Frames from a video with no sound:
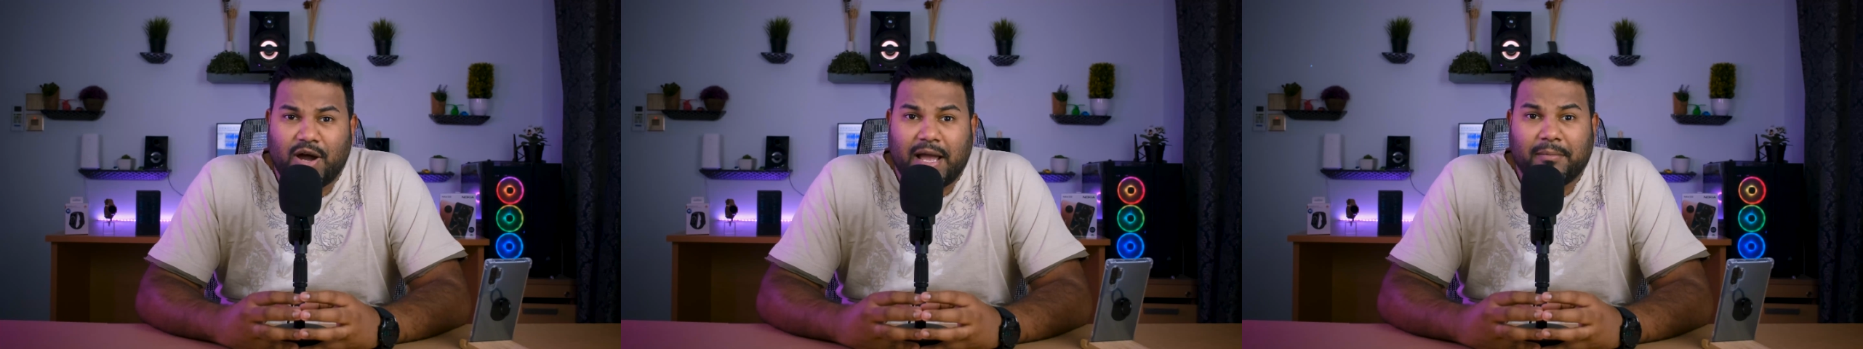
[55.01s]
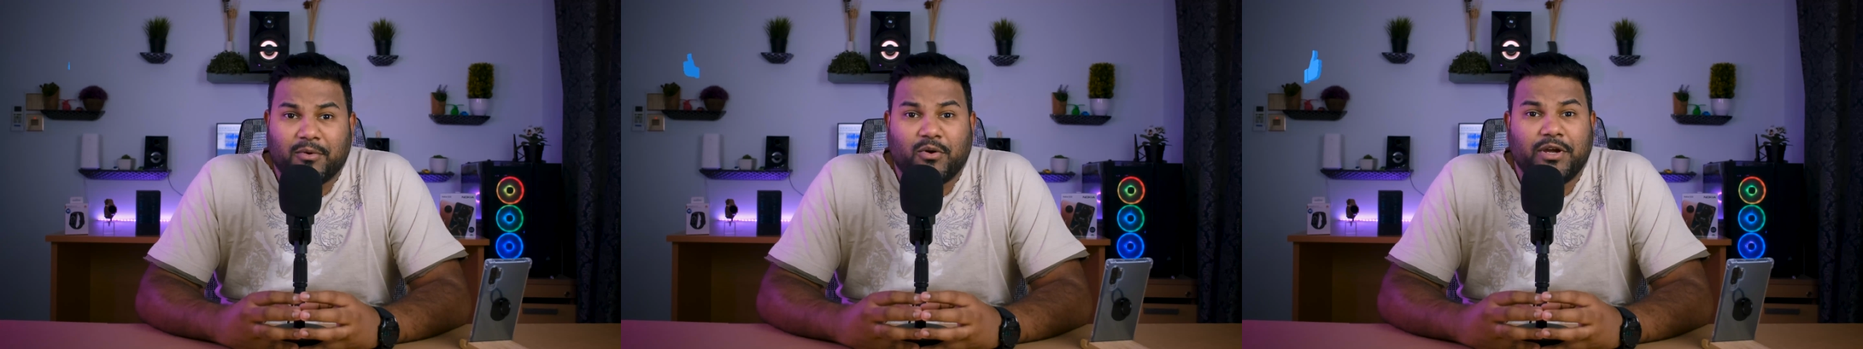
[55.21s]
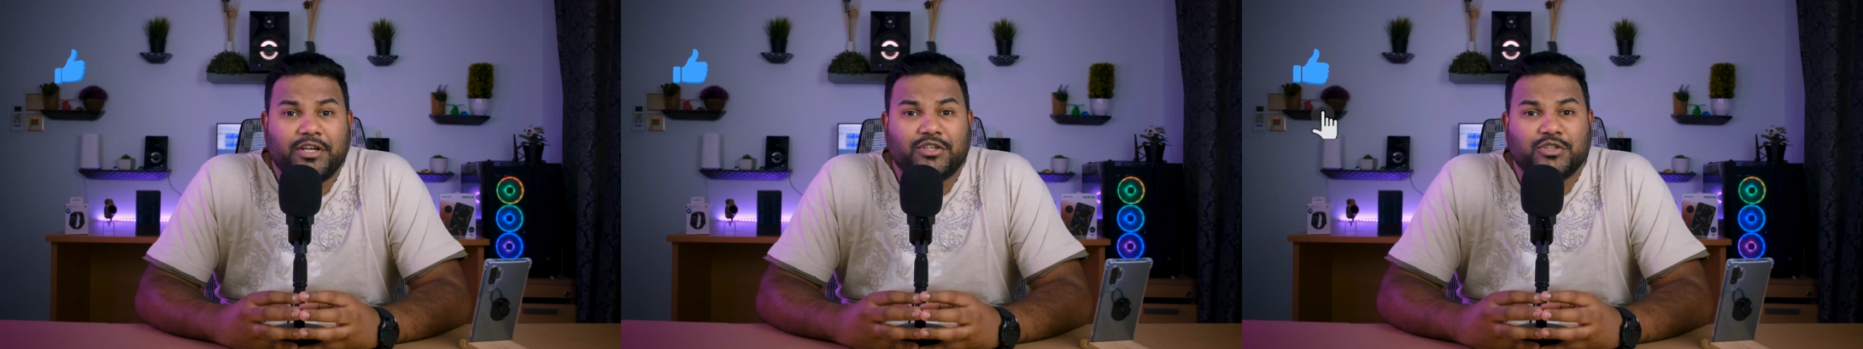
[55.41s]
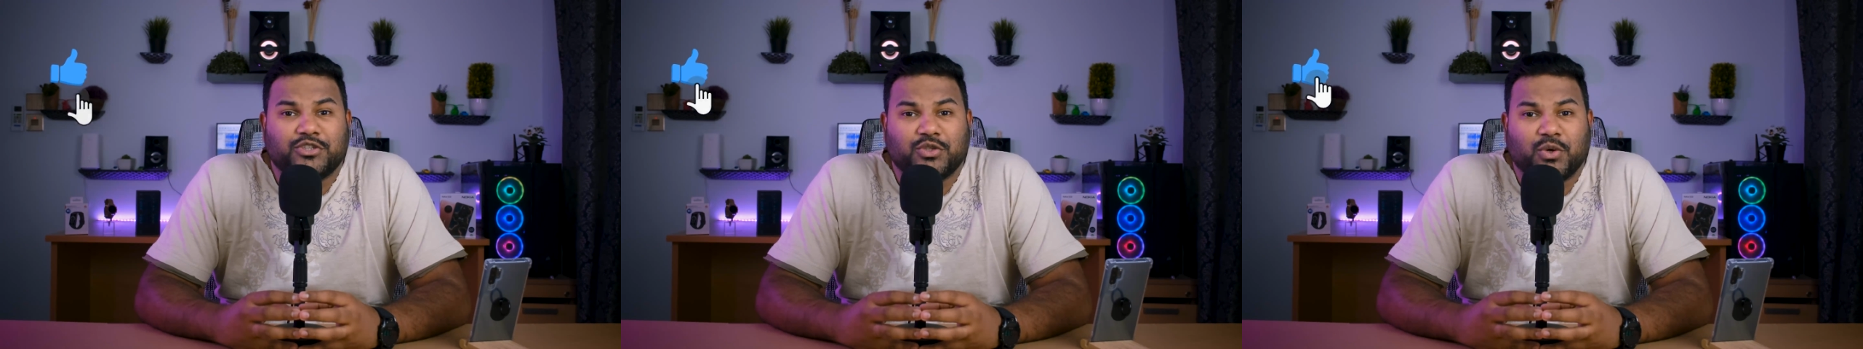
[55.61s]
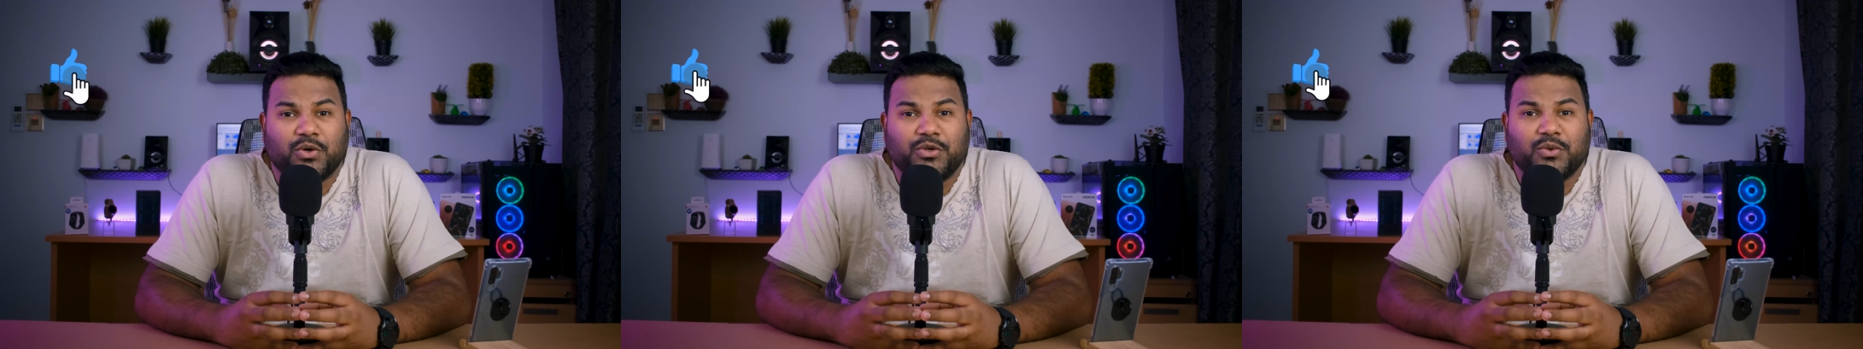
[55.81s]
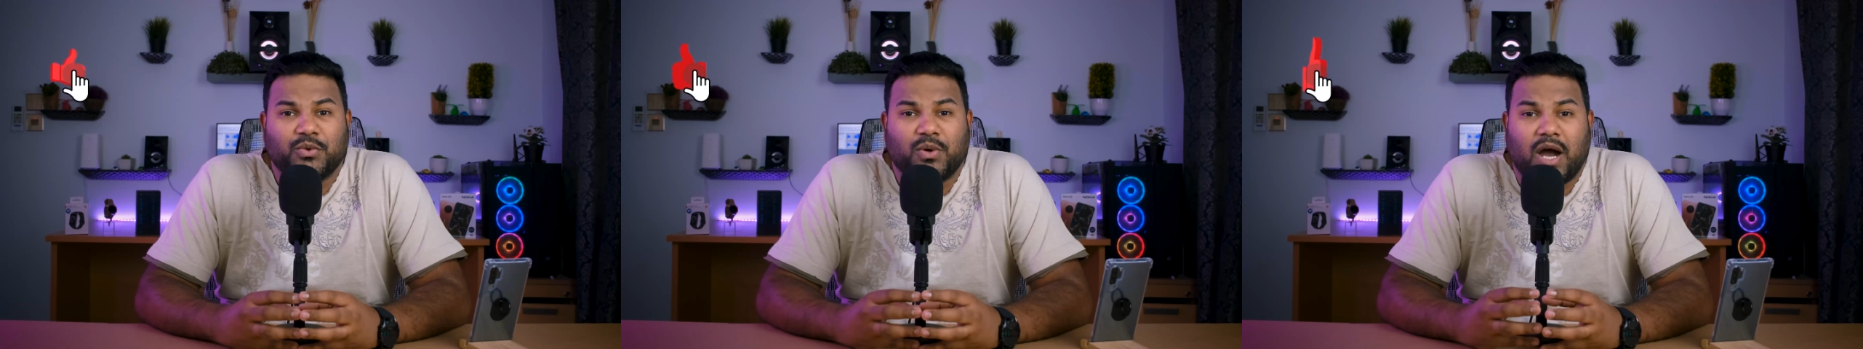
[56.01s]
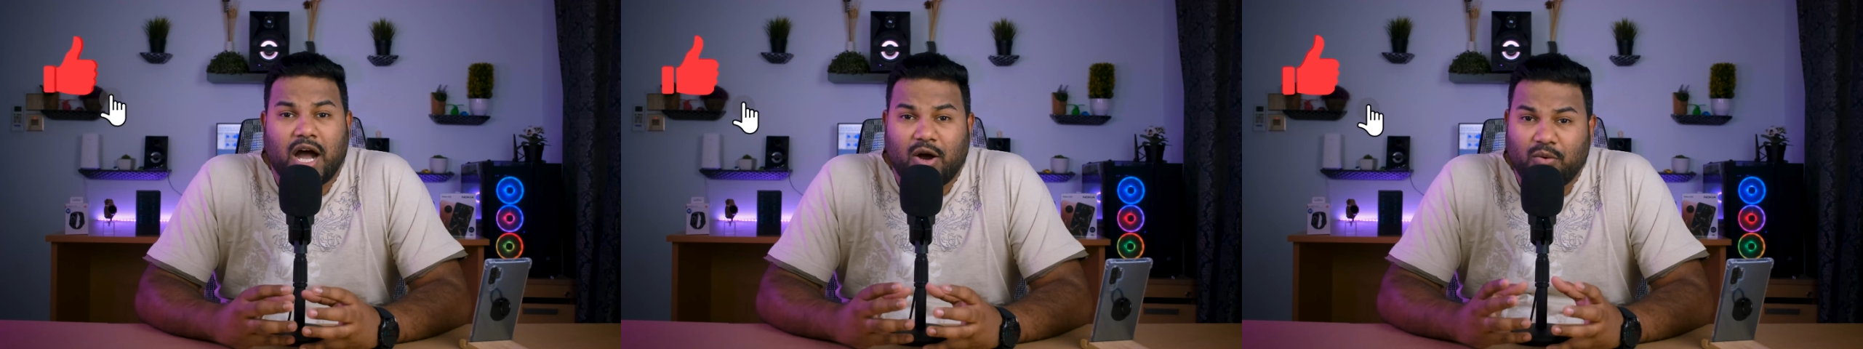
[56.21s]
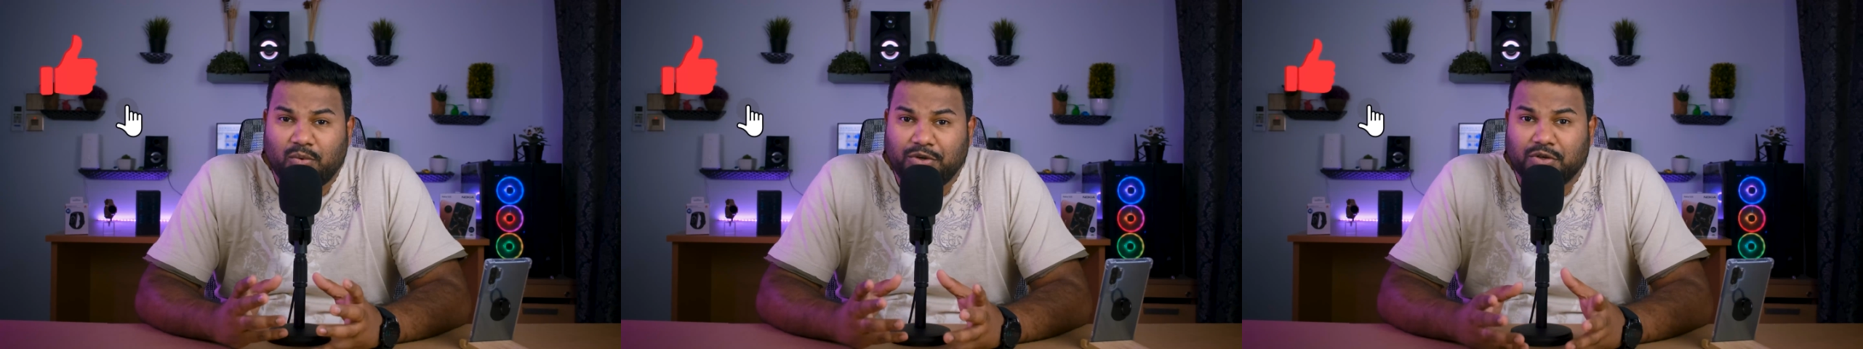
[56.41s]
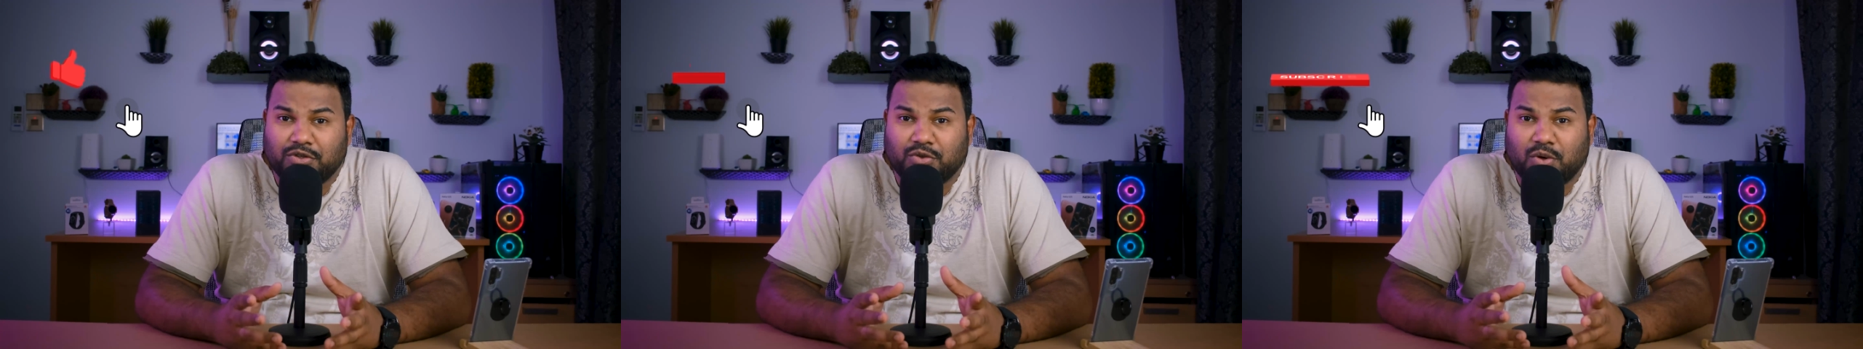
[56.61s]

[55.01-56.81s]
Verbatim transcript: I'm going to show you how